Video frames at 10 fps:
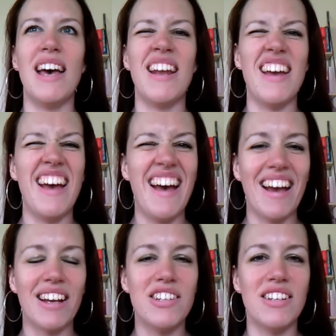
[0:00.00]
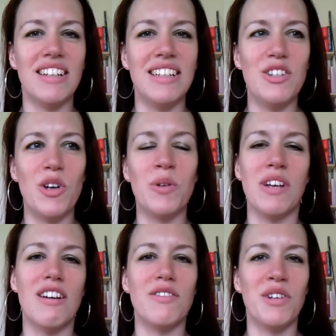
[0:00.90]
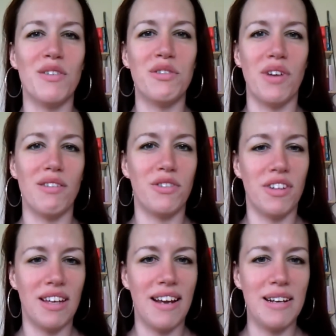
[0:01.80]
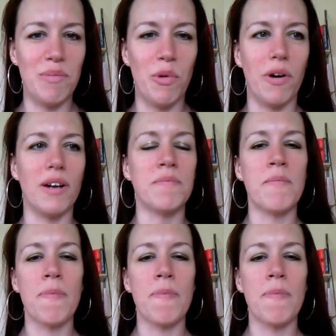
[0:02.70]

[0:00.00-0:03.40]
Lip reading: and I actually don't have enough thread for that anymore.